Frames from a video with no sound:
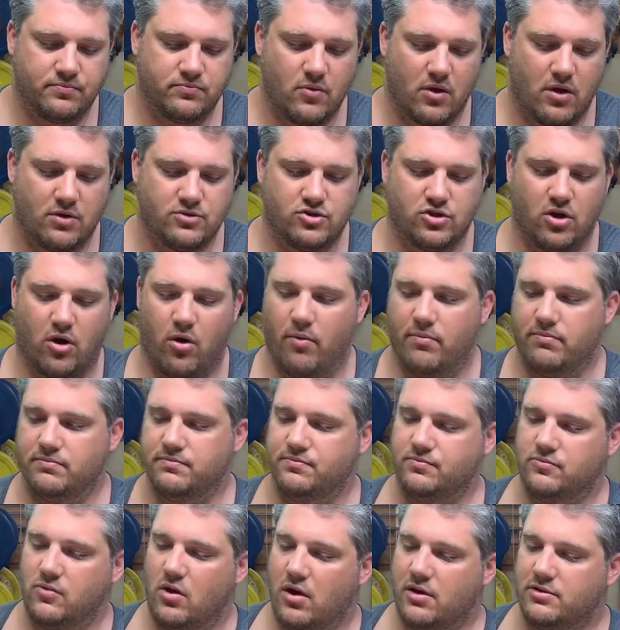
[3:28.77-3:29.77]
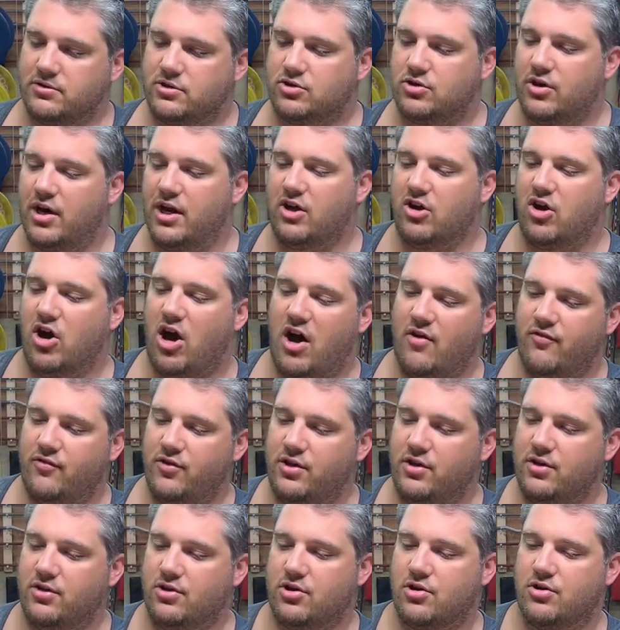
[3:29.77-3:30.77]
So great
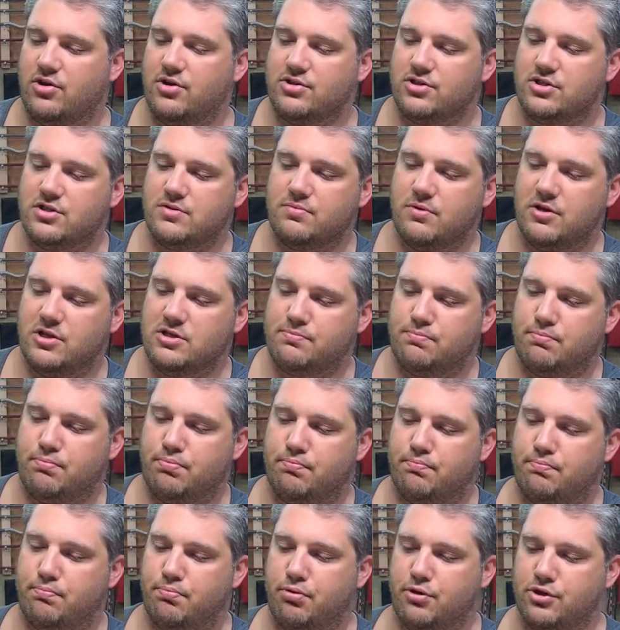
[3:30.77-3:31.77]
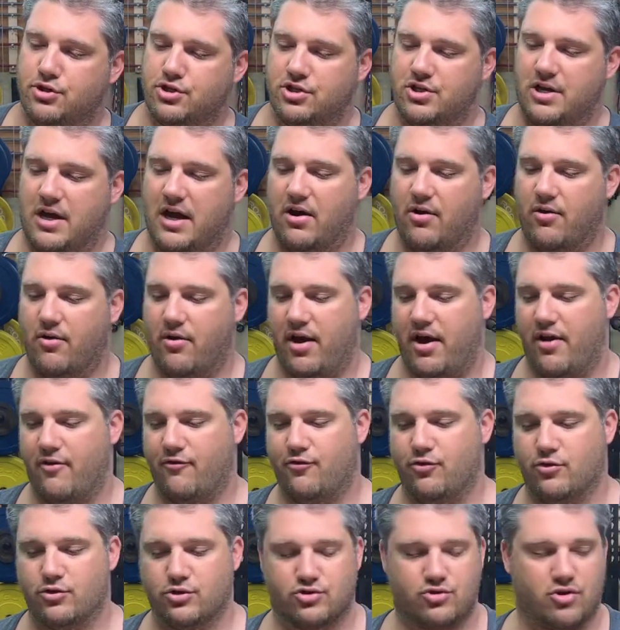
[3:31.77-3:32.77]
coffee. Curtis is pushing out at
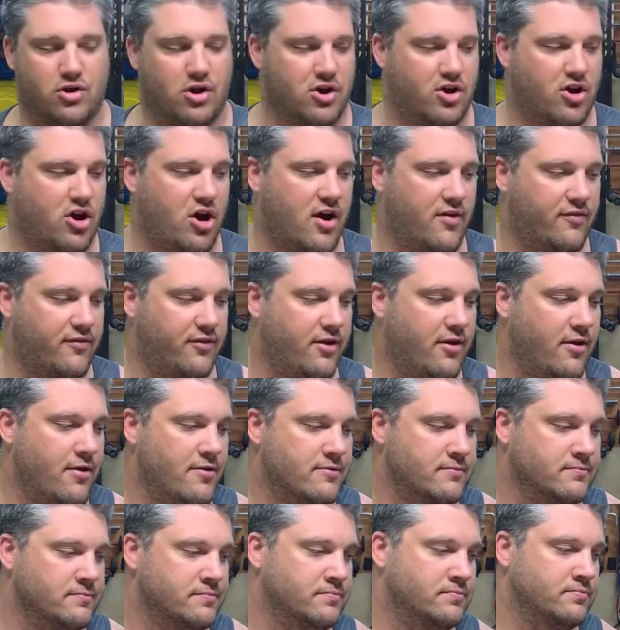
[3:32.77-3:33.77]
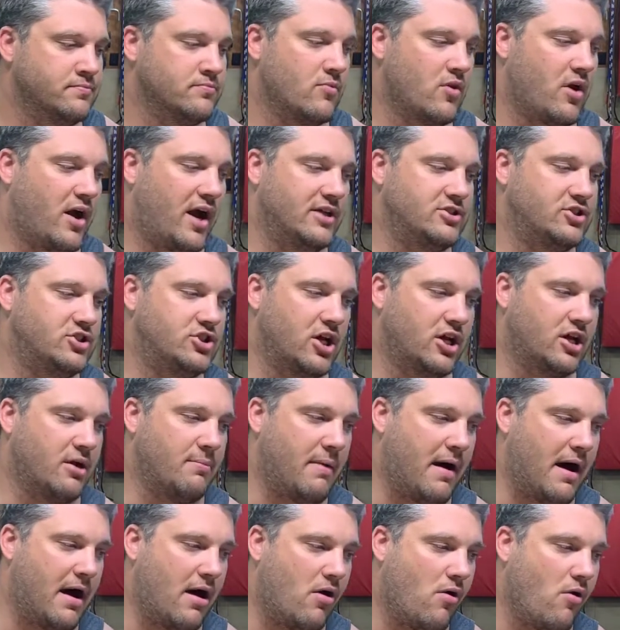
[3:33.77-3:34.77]
Fullstrong Coffee. I check him
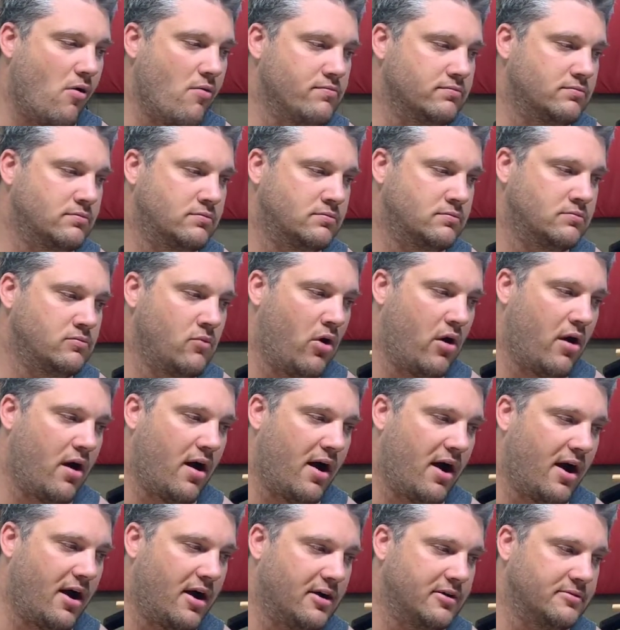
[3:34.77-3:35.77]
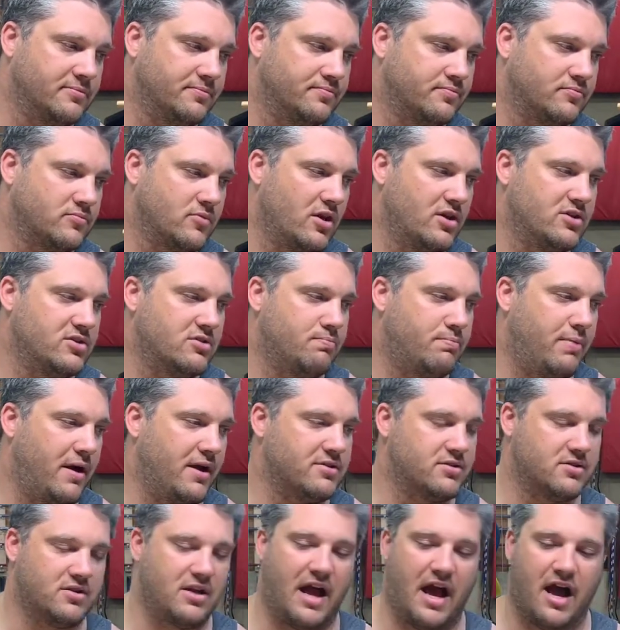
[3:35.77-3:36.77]
out. He's based
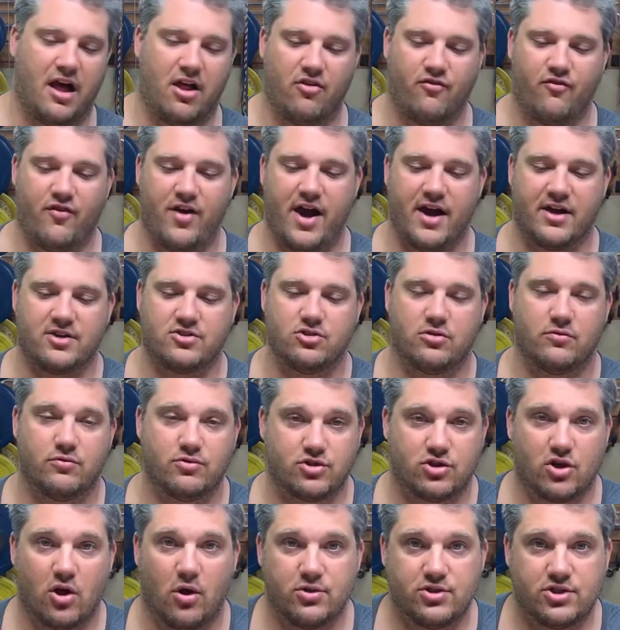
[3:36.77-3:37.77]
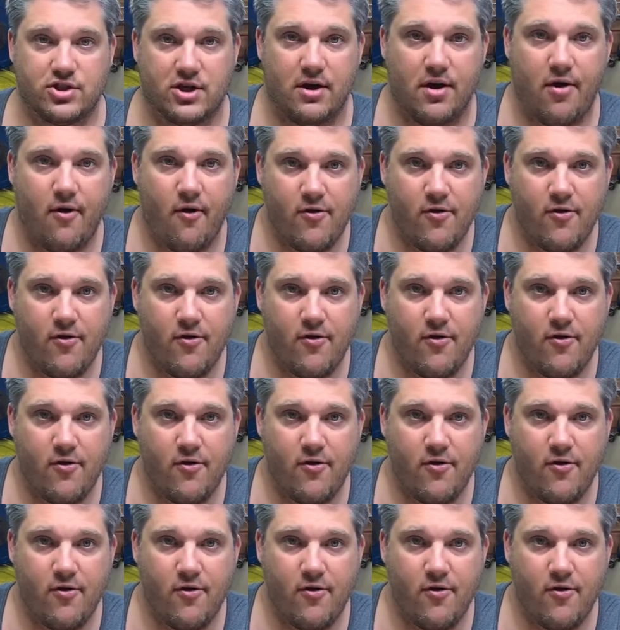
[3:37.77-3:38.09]
in Halifax, Nova Scotia.